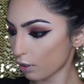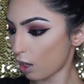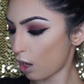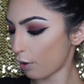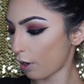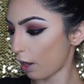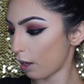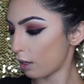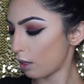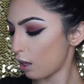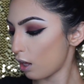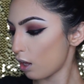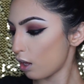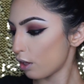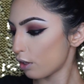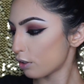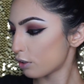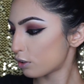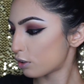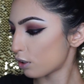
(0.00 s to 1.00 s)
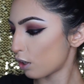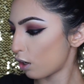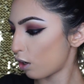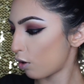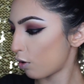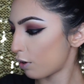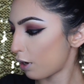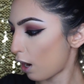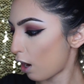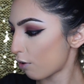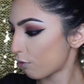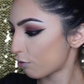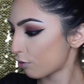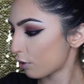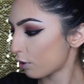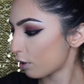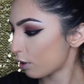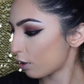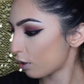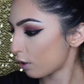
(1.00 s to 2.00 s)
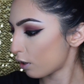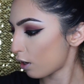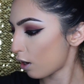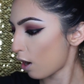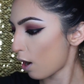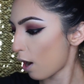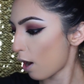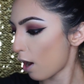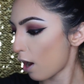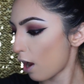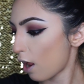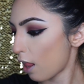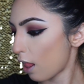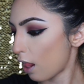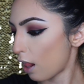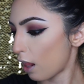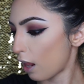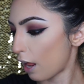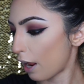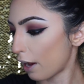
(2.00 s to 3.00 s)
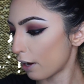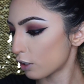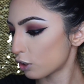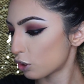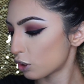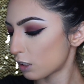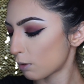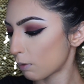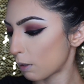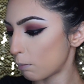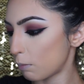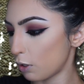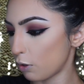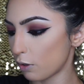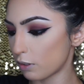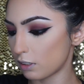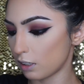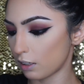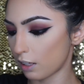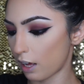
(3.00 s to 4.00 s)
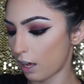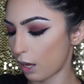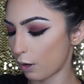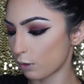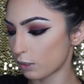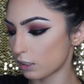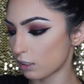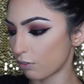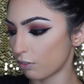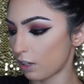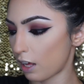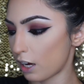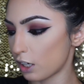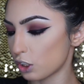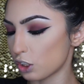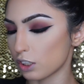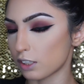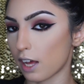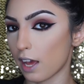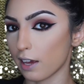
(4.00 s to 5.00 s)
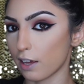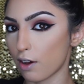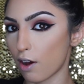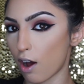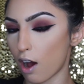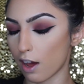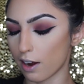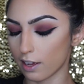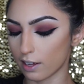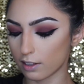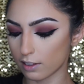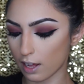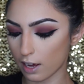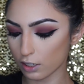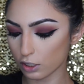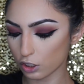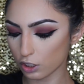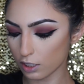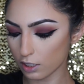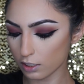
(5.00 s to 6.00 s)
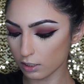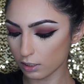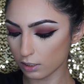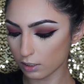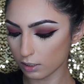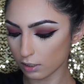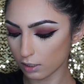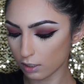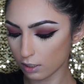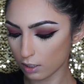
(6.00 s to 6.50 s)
Okay, so now for lashes, I'm going to be using the House of Lashes Iconic Lashes.